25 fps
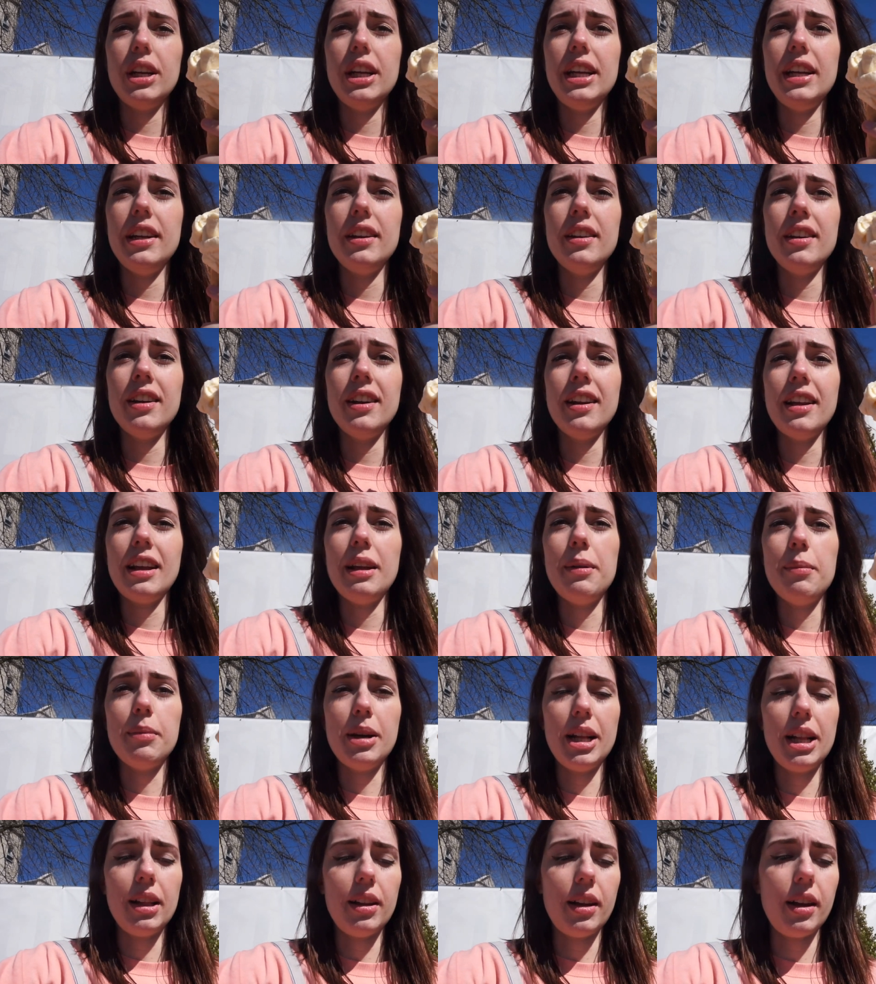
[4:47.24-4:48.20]
eaten
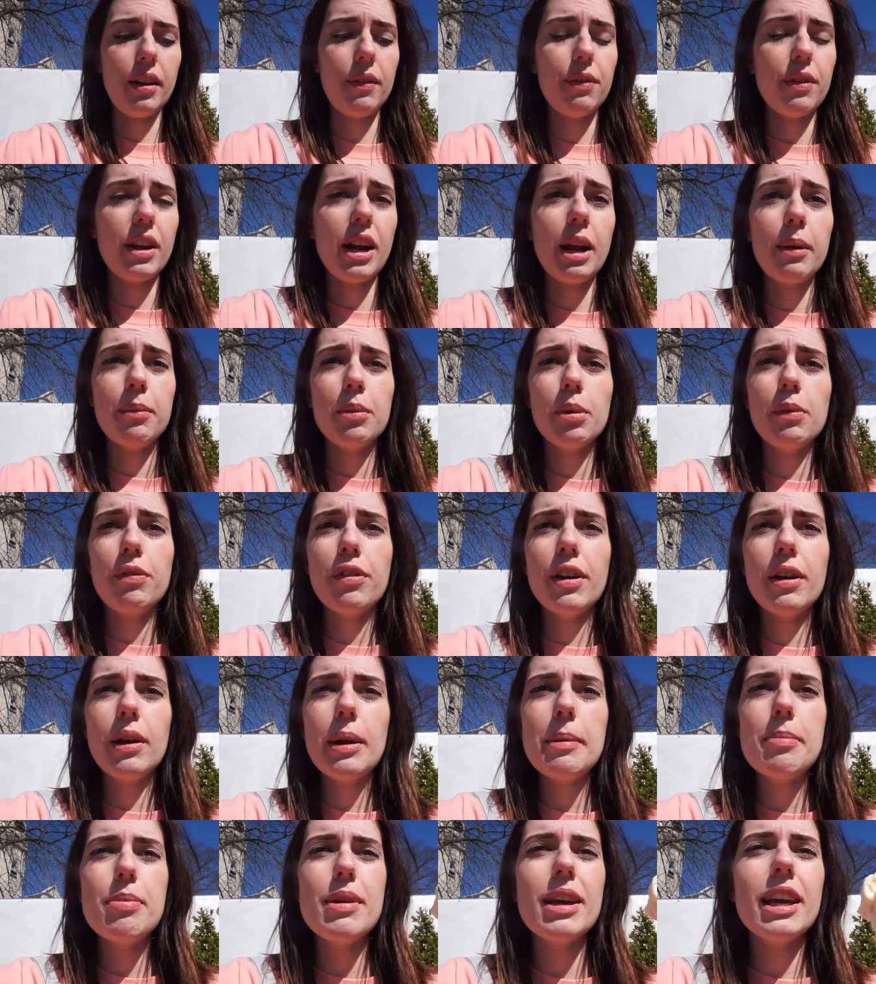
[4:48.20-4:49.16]
in my life. And I'm a
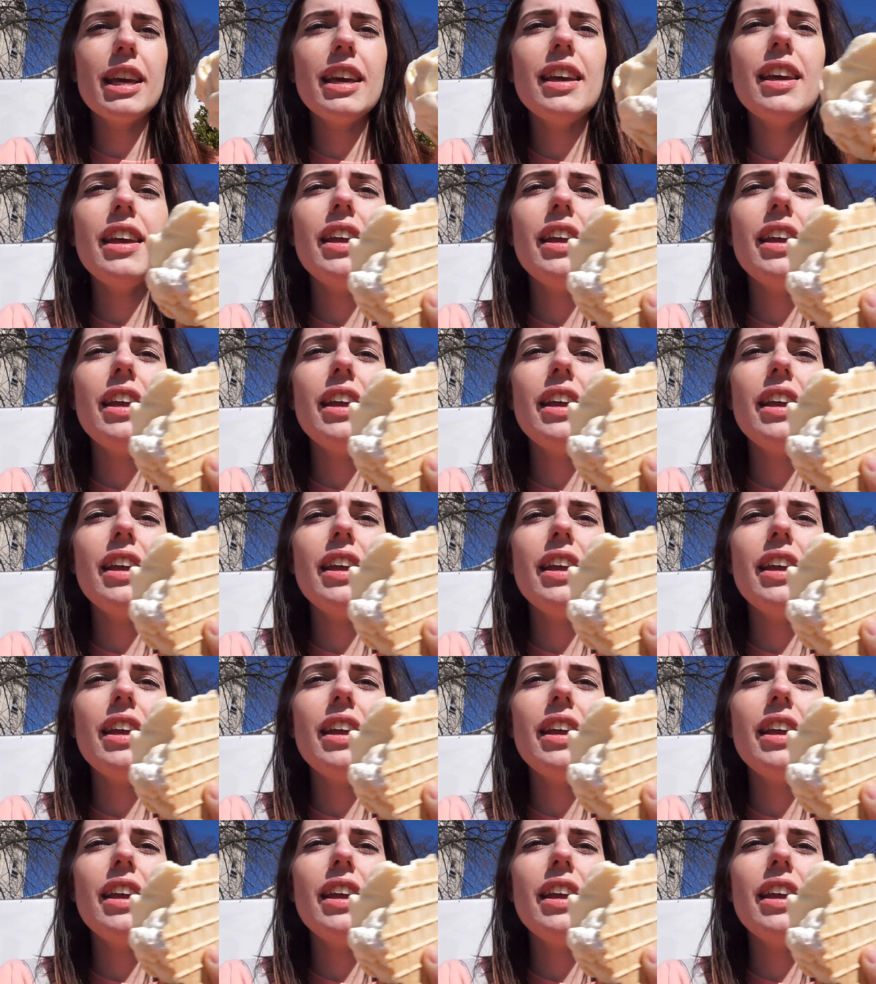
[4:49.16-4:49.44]
very picky